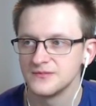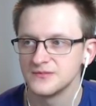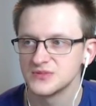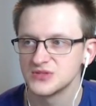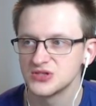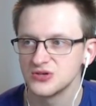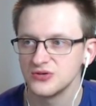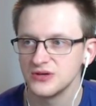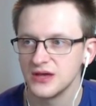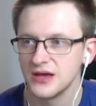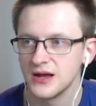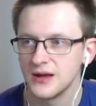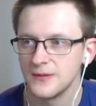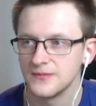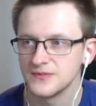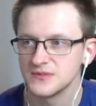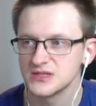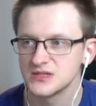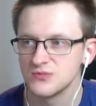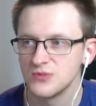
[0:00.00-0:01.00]
So yeah,
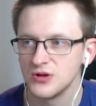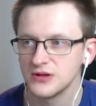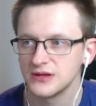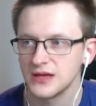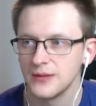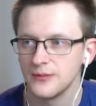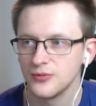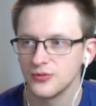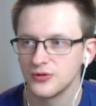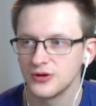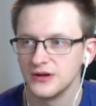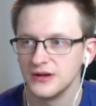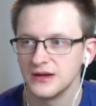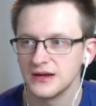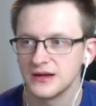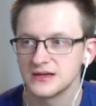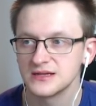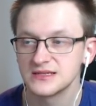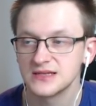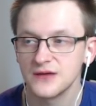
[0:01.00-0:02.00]
Small Time Buccaneer,
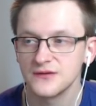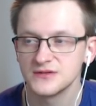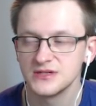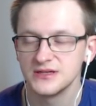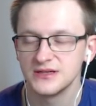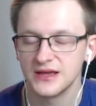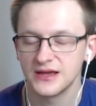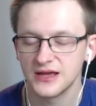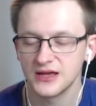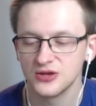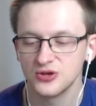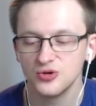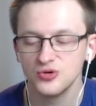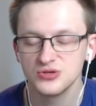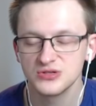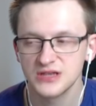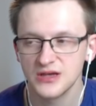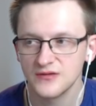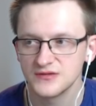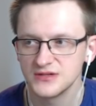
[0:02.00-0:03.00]
South Sea Deckhand, 2
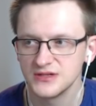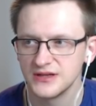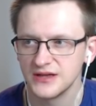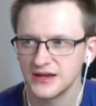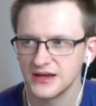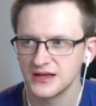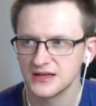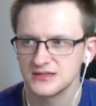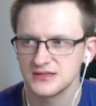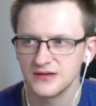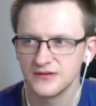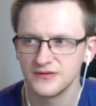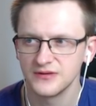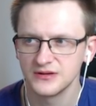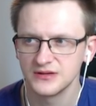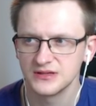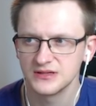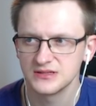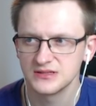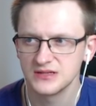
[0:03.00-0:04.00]
South Sea Deckhands. I think
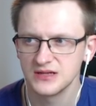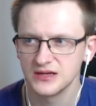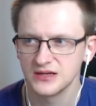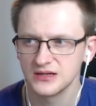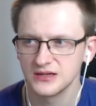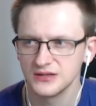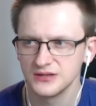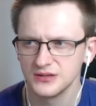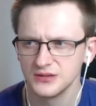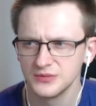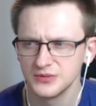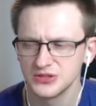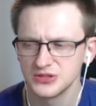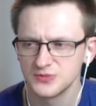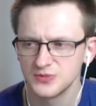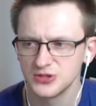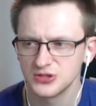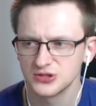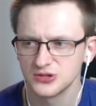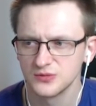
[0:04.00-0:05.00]
that's like a little bit
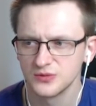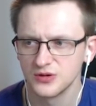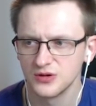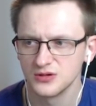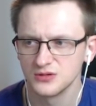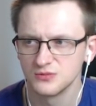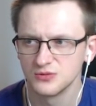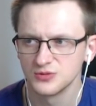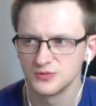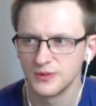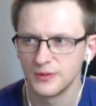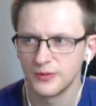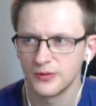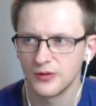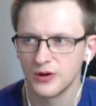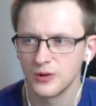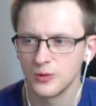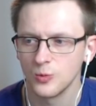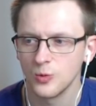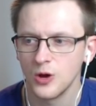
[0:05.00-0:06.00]
special because most people
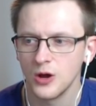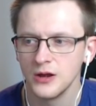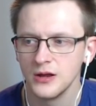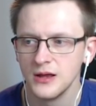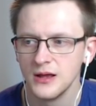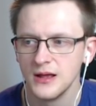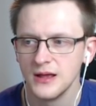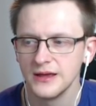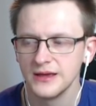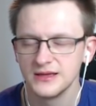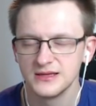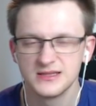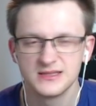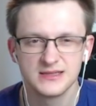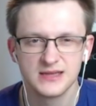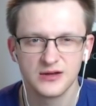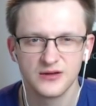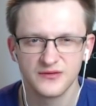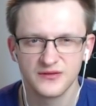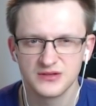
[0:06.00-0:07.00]
run 1 instead
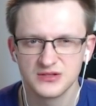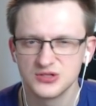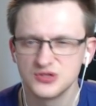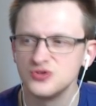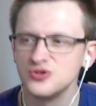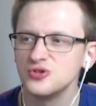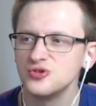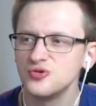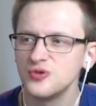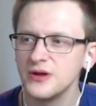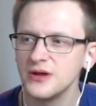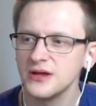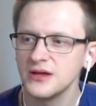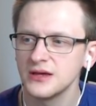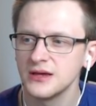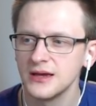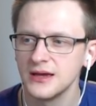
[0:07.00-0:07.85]
of a Zoo Drake,